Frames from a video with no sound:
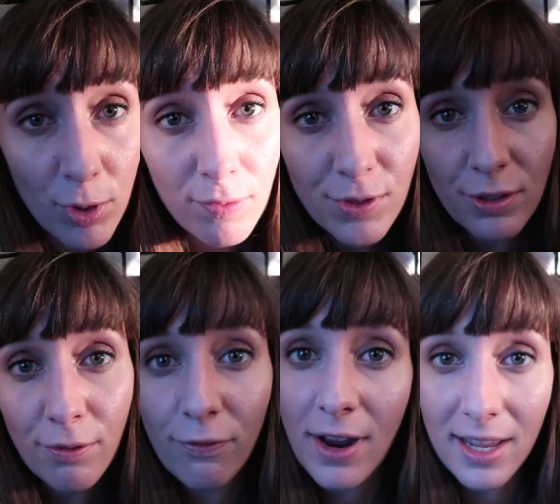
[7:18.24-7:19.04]
moved
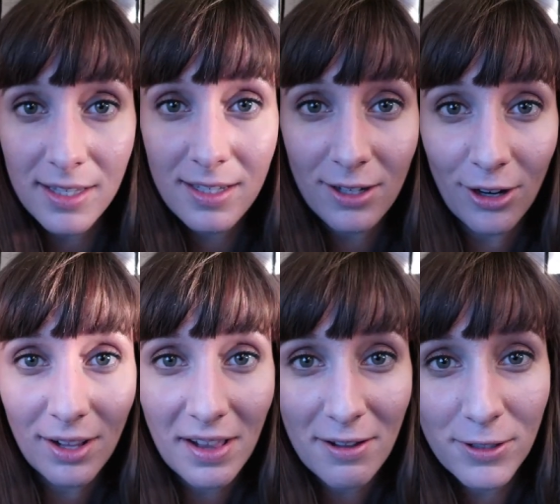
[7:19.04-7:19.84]
to France to go
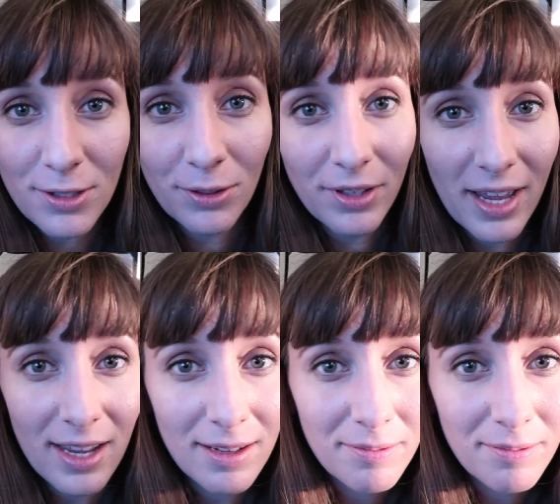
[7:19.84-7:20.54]
to clown school there.